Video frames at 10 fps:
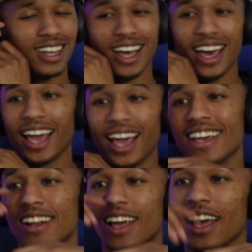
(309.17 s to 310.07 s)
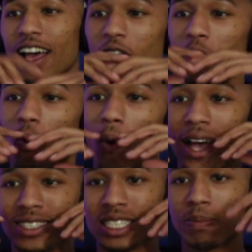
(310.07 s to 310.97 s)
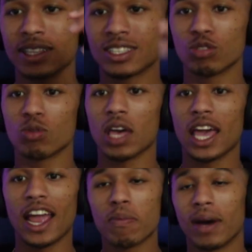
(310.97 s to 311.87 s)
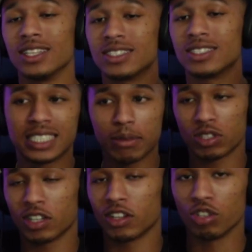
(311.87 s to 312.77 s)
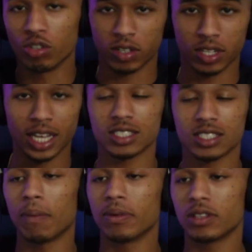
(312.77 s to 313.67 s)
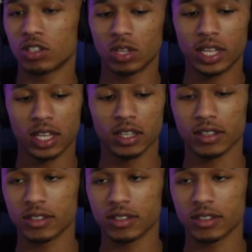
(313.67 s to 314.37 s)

And then as she's about to shoot, everybody just stops what they're doing. They just stop what they're doing. Like, look.